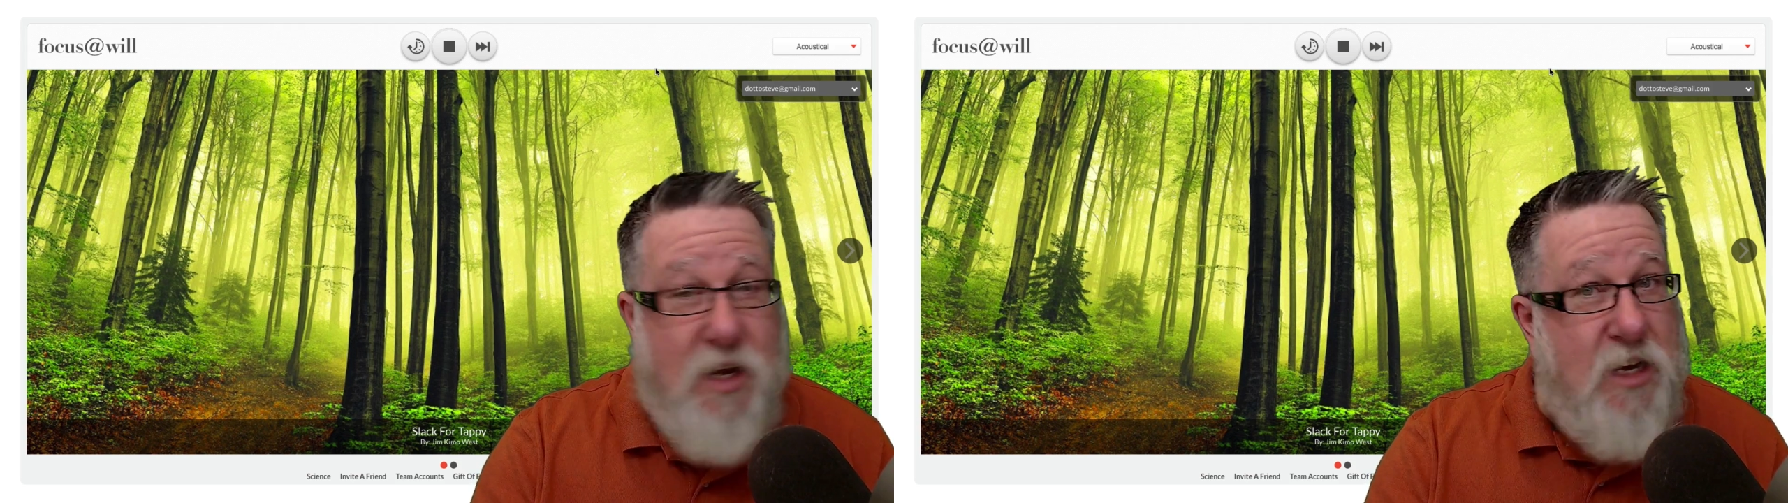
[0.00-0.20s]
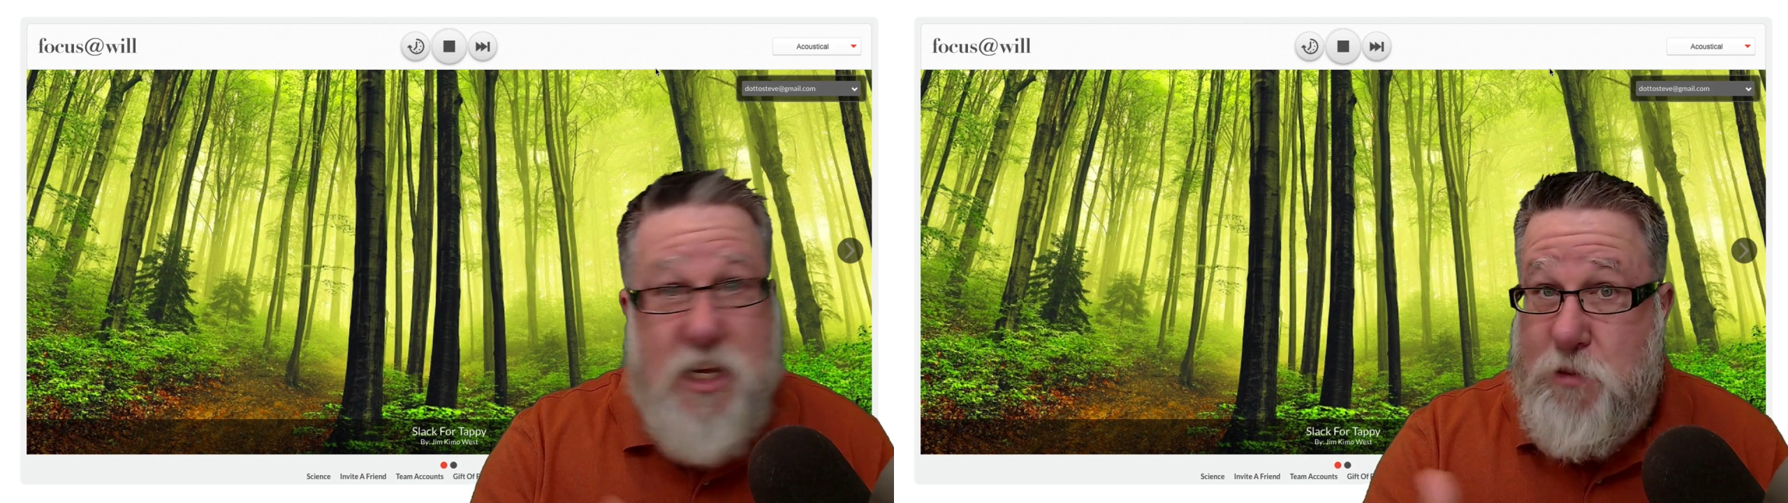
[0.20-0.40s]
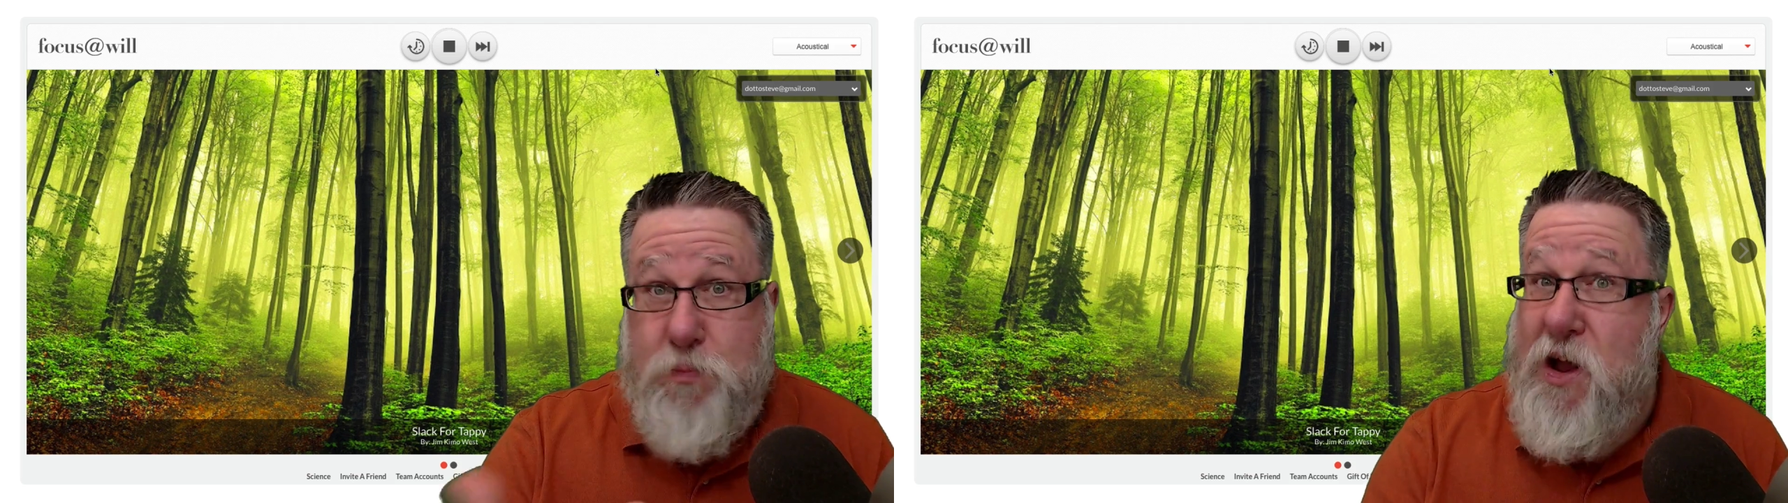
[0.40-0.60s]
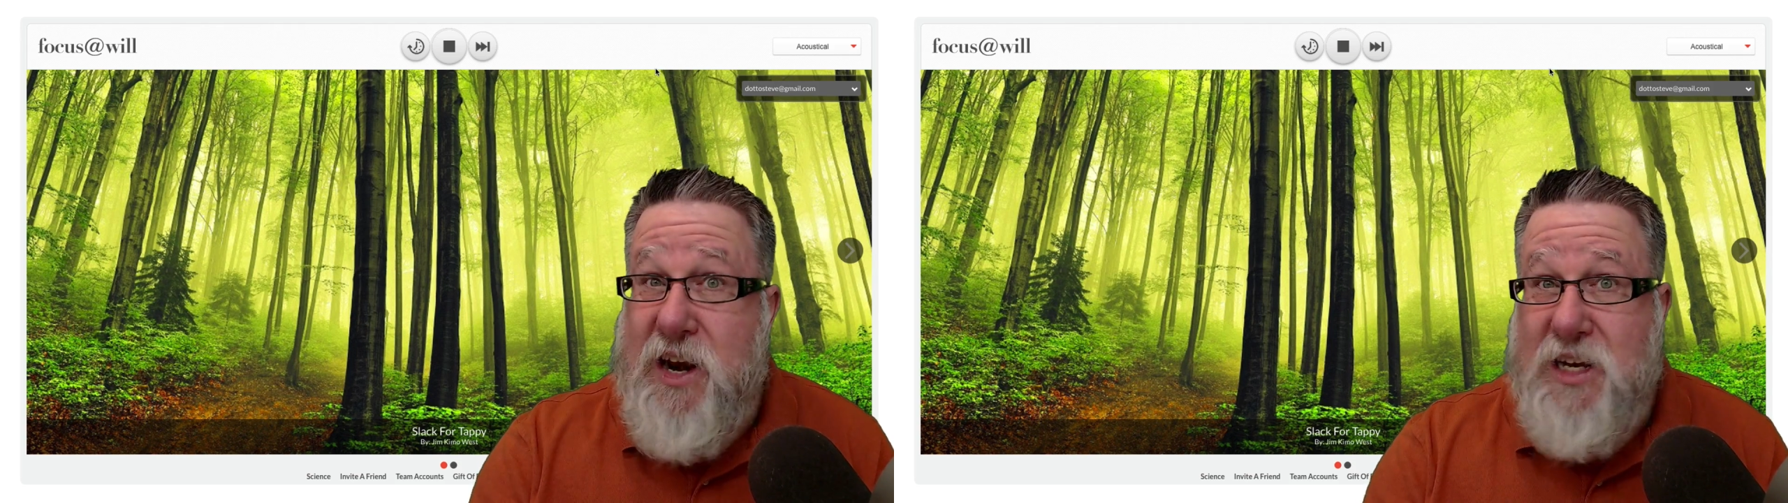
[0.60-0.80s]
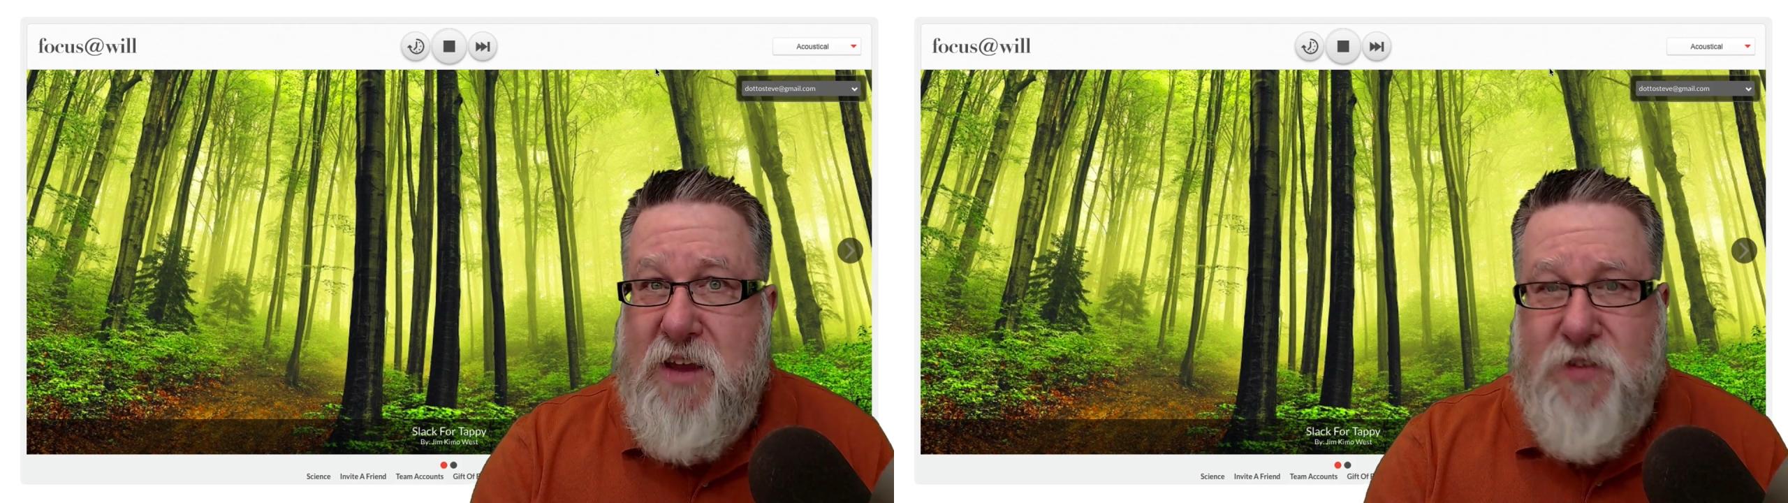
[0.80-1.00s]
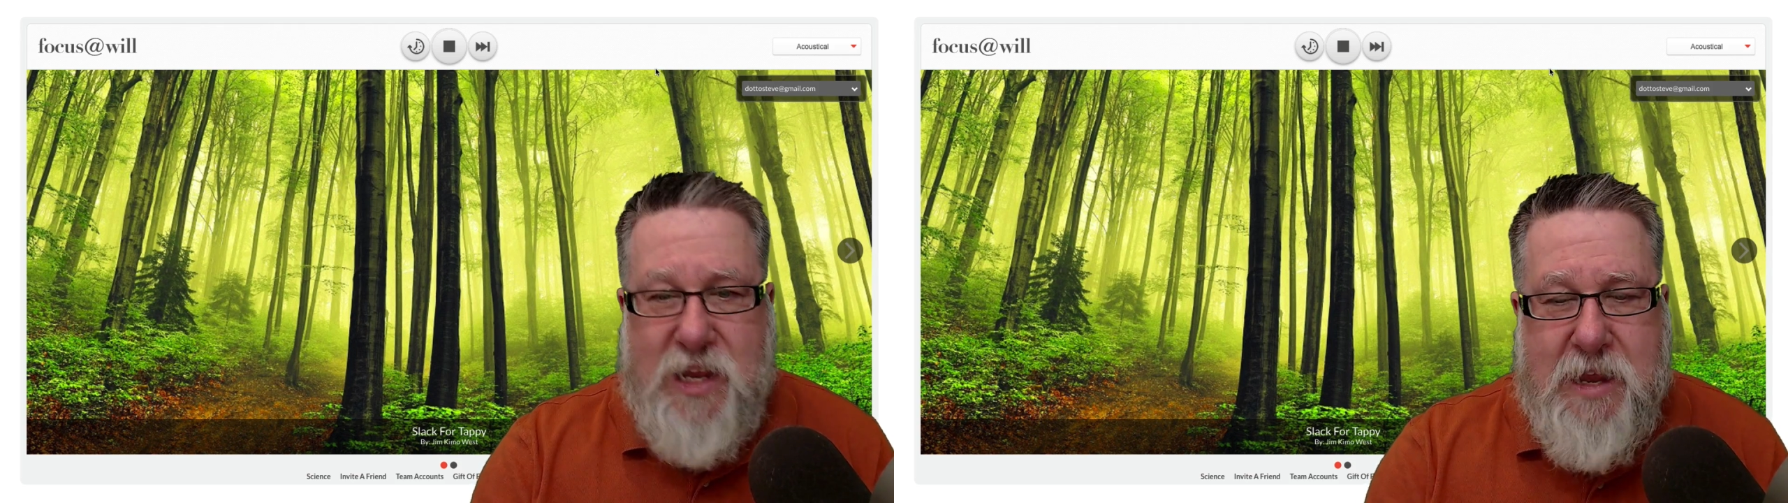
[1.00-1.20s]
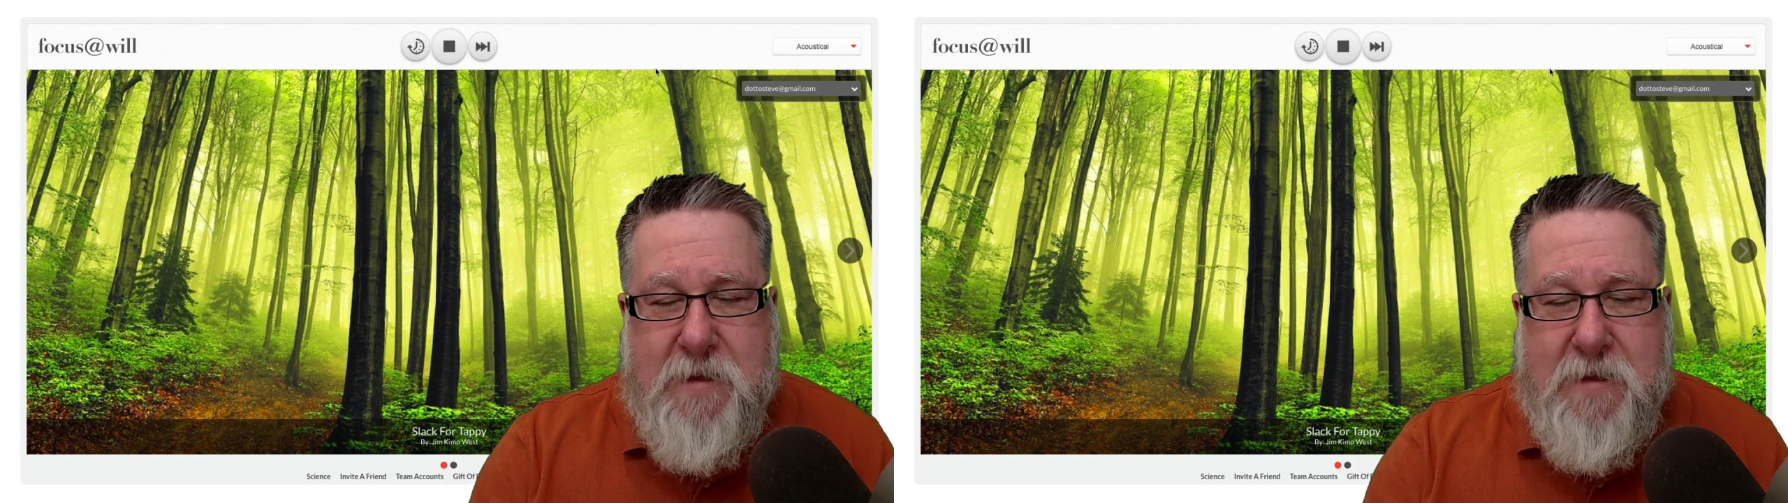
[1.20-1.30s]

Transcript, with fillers: Because productivity